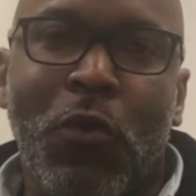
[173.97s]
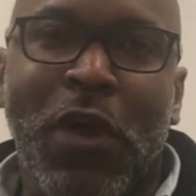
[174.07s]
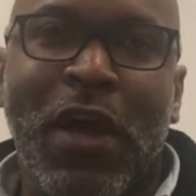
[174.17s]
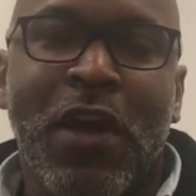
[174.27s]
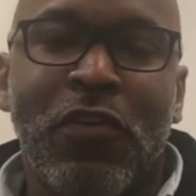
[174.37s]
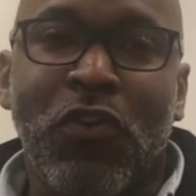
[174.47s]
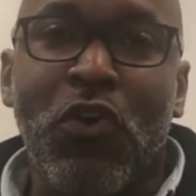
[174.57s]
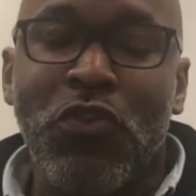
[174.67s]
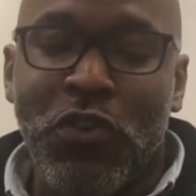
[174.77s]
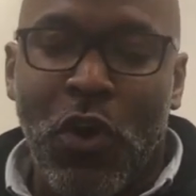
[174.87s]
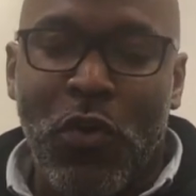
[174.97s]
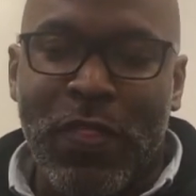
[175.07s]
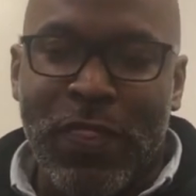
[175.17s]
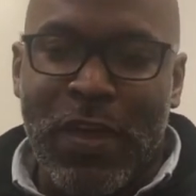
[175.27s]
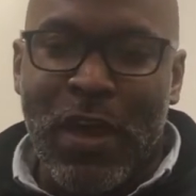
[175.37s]
Okay, so
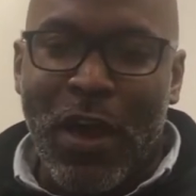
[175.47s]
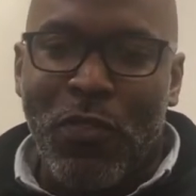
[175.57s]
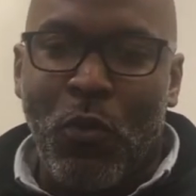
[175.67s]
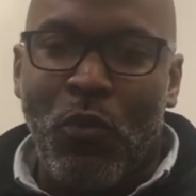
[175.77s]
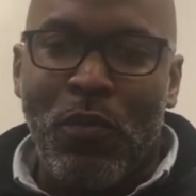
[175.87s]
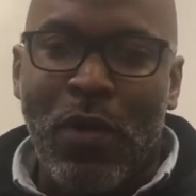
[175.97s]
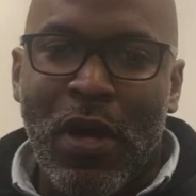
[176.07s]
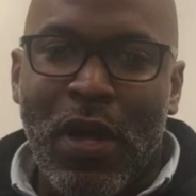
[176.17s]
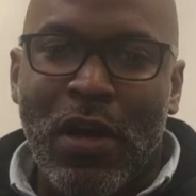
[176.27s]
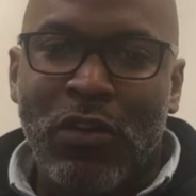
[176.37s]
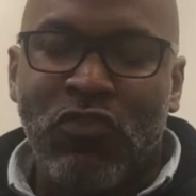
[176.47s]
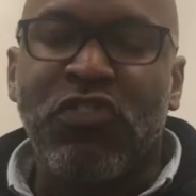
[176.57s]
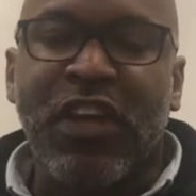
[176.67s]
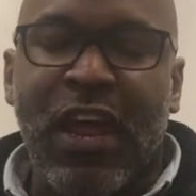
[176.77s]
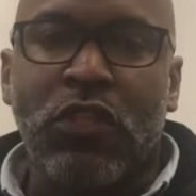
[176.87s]
in the
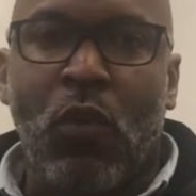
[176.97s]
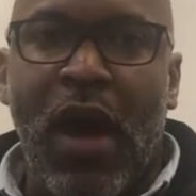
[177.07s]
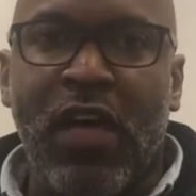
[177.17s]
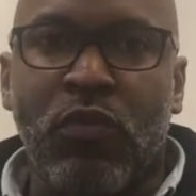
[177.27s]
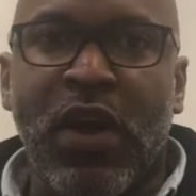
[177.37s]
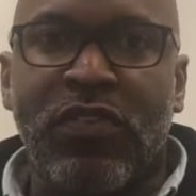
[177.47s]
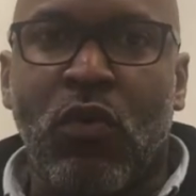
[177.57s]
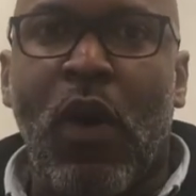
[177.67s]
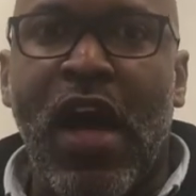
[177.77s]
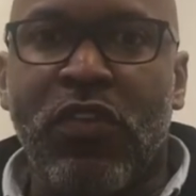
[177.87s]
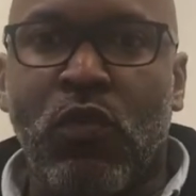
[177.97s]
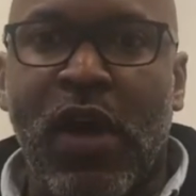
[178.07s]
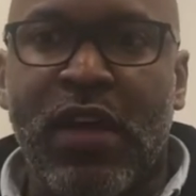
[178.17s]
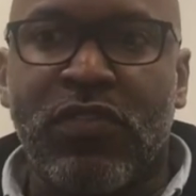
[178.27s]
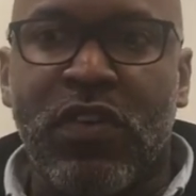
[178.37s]
just looking at the wise
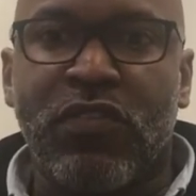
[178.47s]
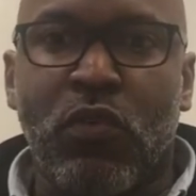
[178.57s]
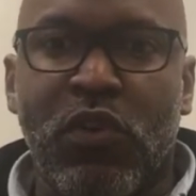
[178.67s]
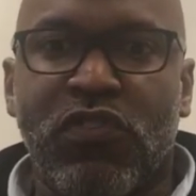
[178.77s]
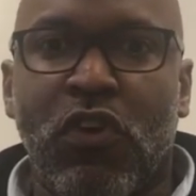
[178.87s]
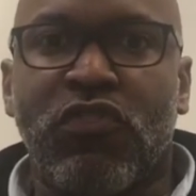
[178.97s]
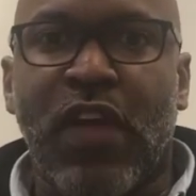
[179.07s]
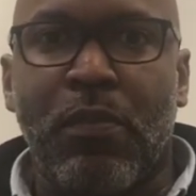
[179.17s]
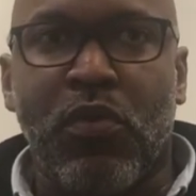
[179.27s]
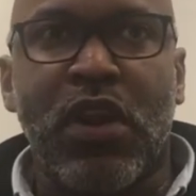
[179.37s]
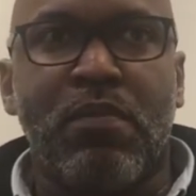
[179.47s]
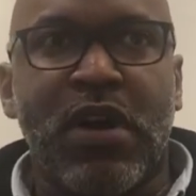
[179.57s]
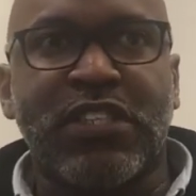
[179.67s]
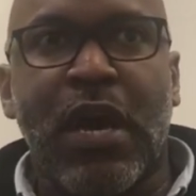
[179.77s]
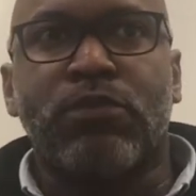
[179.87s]
ways is the research that pretty
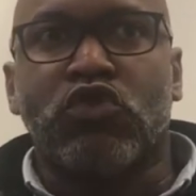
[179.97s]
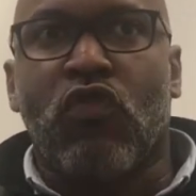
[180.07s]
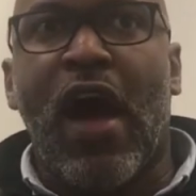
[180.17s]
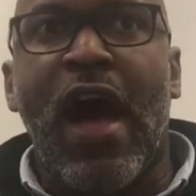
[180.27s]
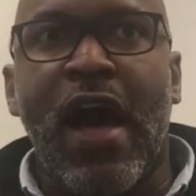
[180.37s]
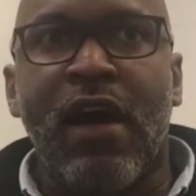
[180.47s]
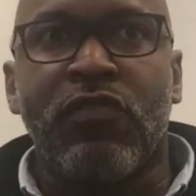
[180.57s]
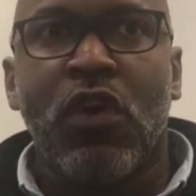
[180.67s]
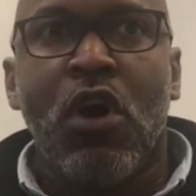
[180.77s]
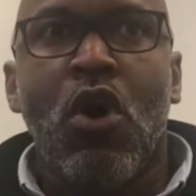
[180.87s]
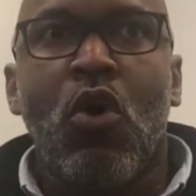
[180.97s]
much help drives